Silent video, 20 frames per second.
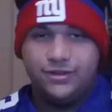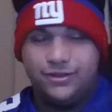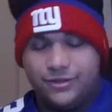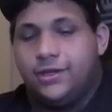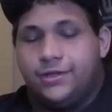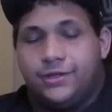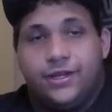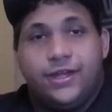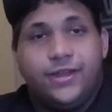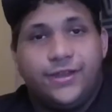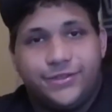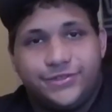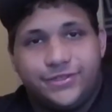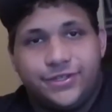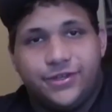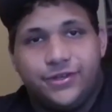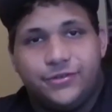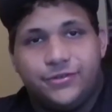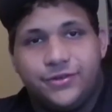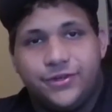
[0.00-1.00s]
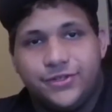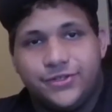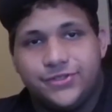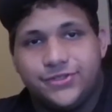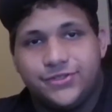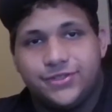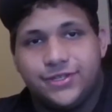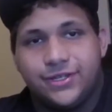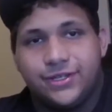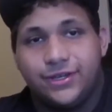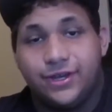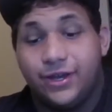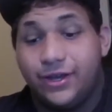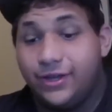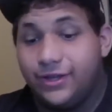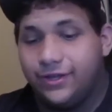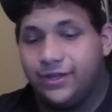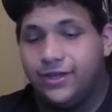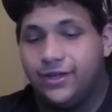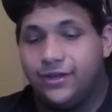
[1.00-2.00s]
And yeah, that's all the questions I got.
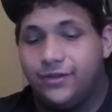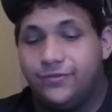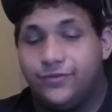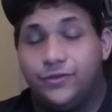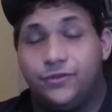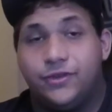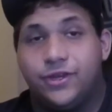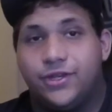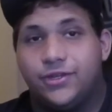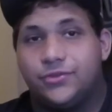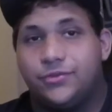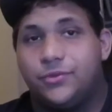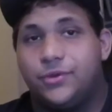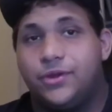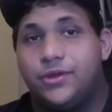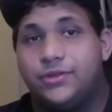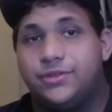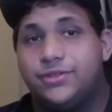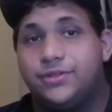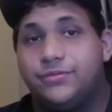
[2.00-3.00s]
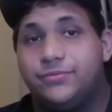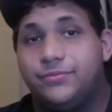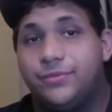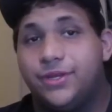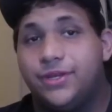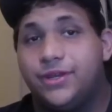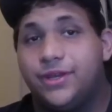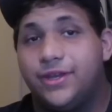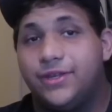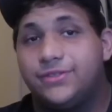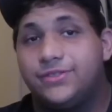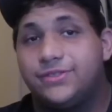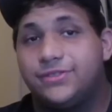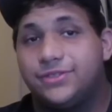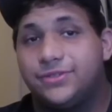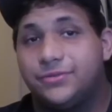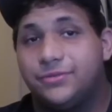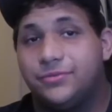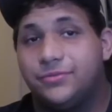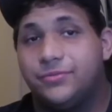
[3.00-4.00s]
Again, if you guys want me to answer
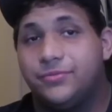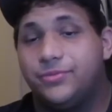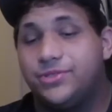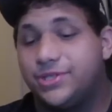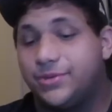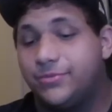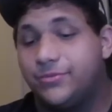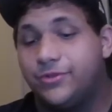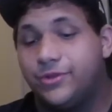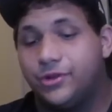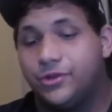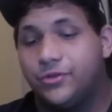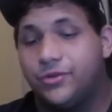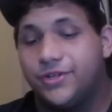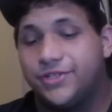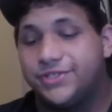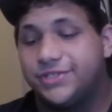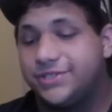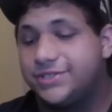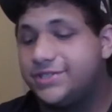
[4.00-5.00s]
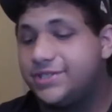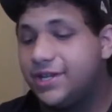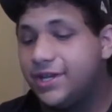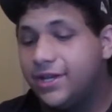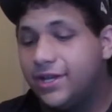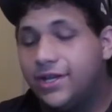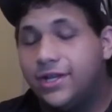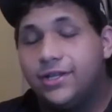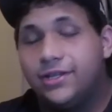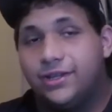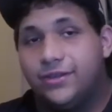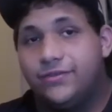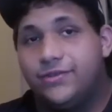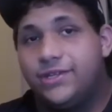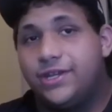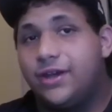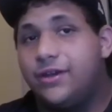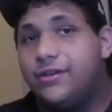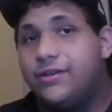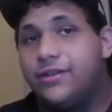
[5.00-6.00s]
some of your questions, leave it
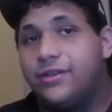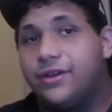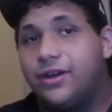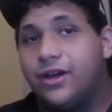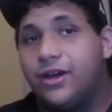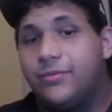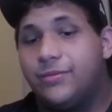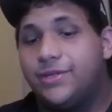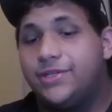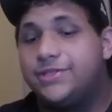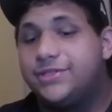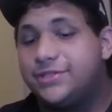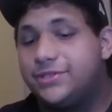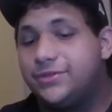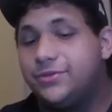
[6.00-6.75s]
down in the comments.